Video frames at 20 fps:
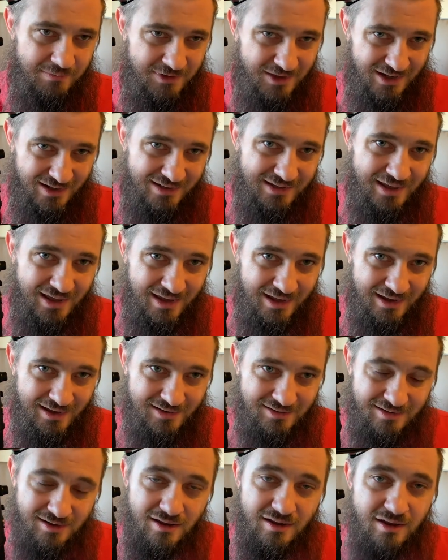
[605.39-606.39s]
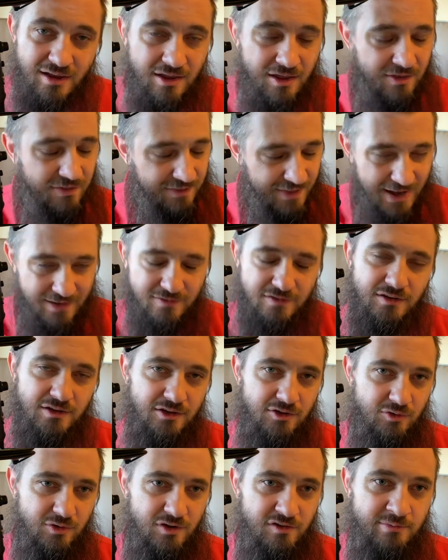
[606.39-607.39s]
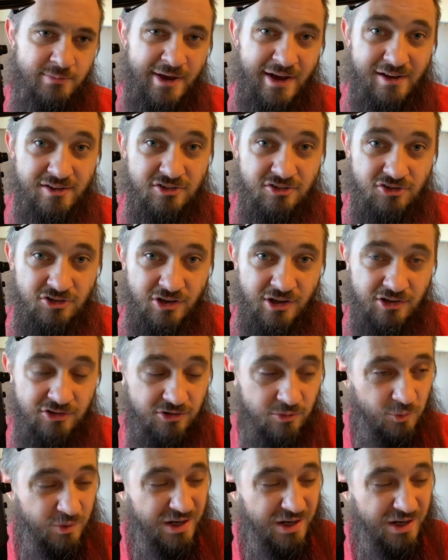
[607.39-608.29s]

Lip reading: that I can, that's going to increase my oxygenation.